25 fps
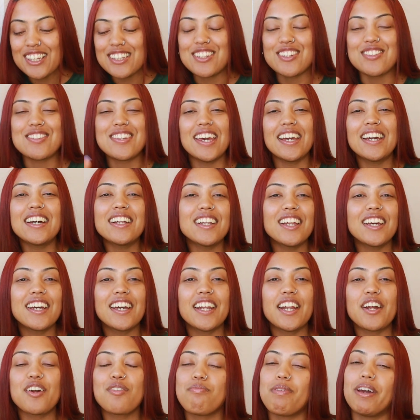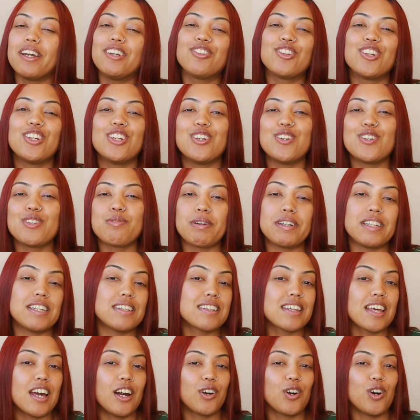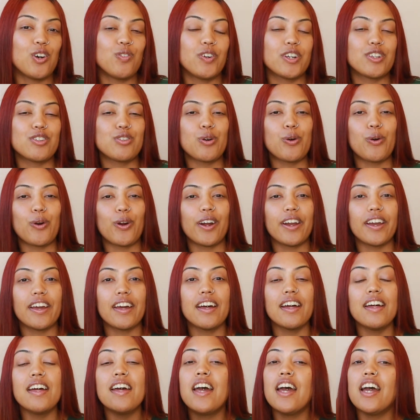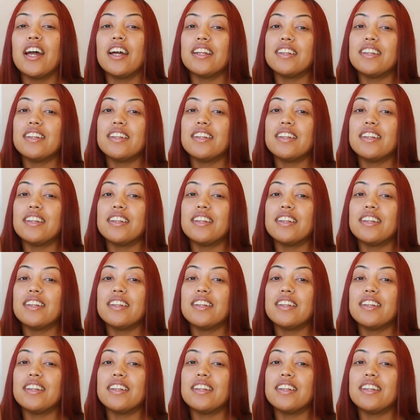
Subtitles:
So take a look at it. Make sure to use my discount code Victoria.